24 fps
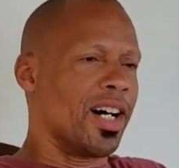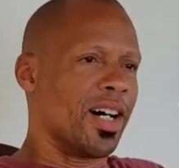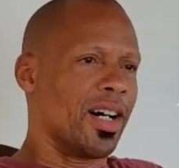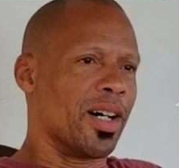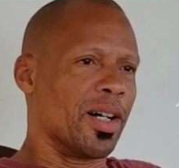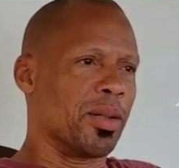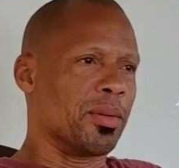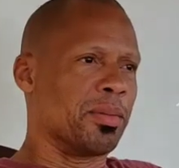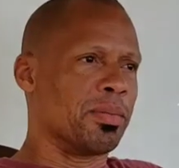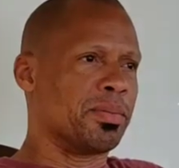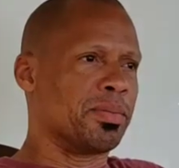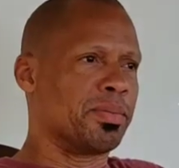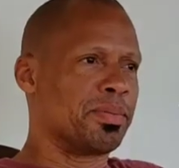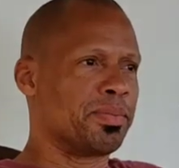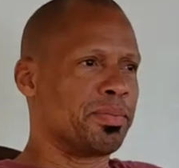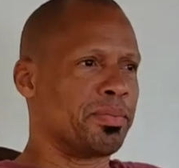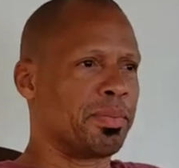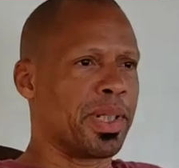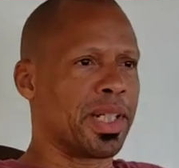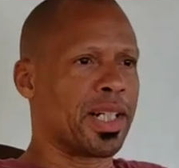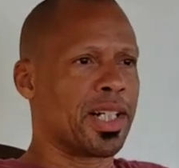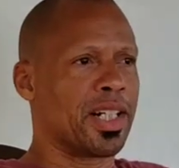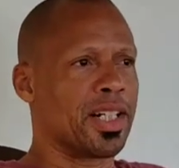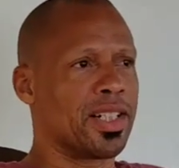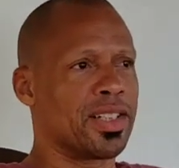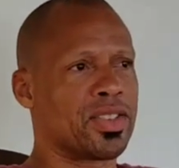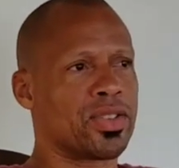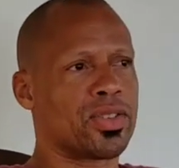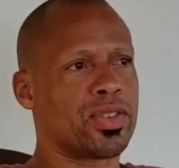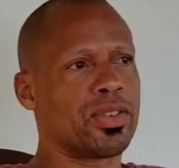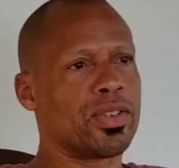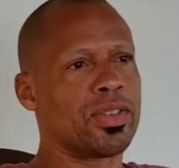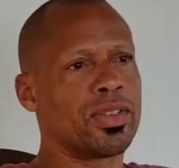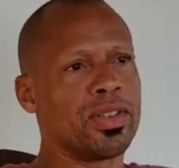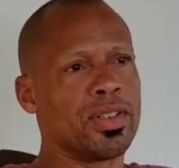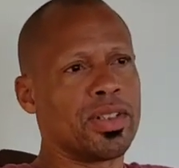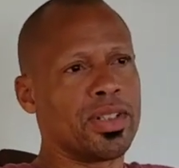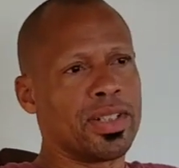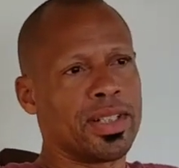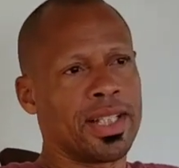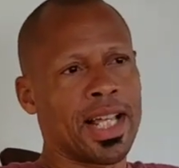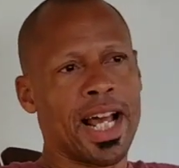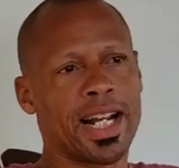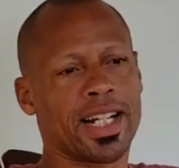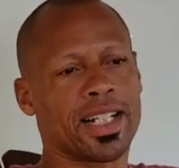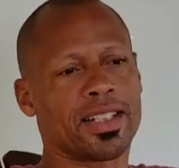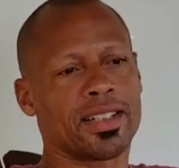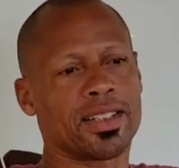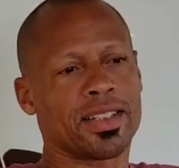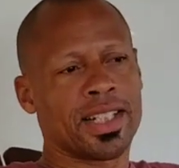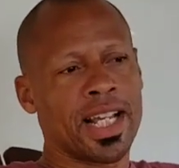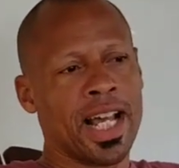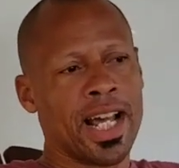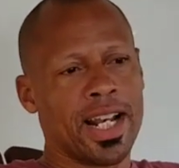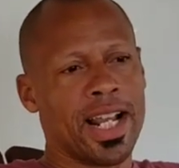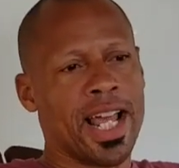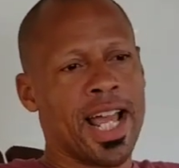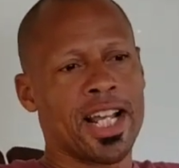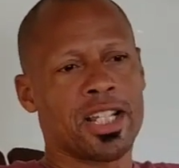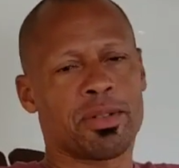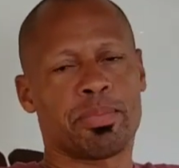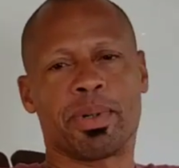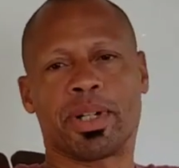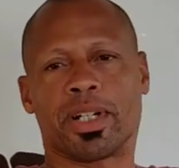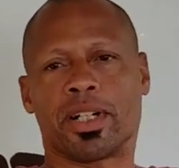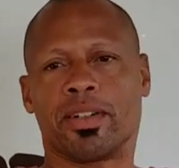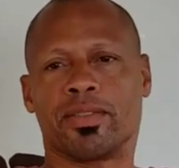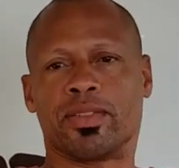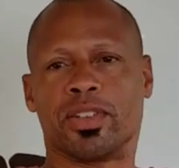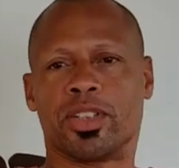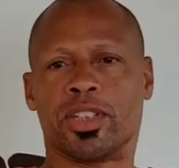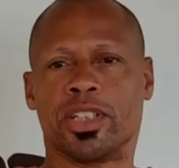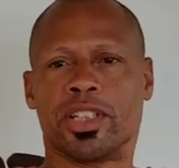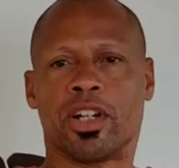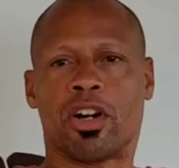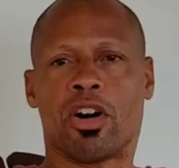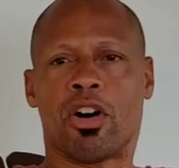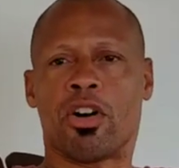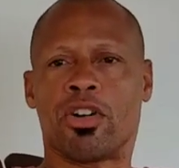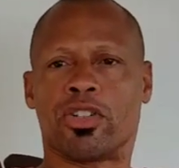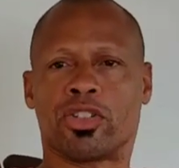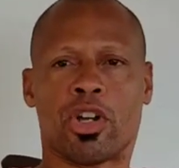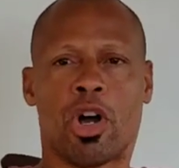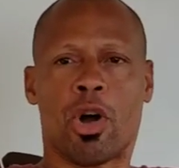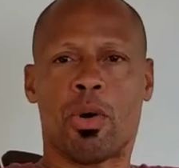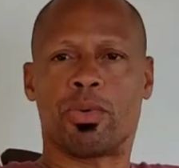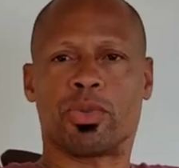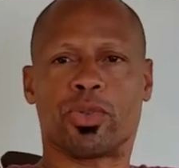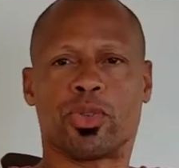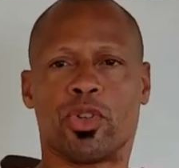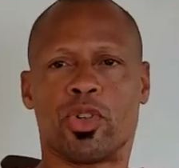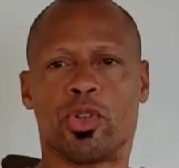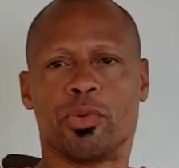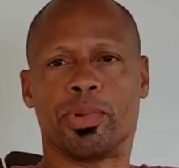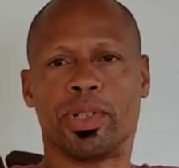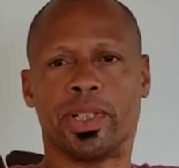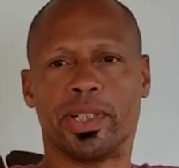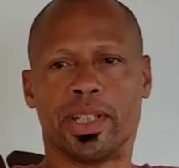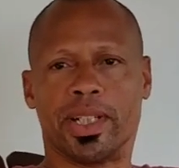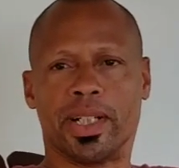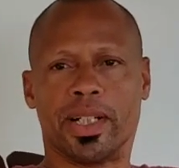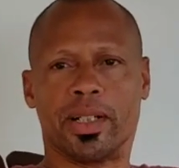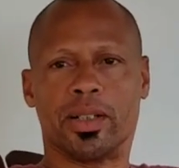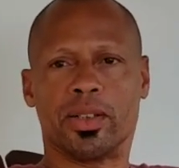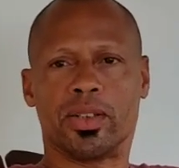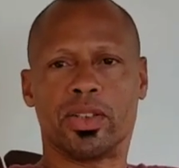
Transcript: Um, because that that aspect of the DR is always going to be there.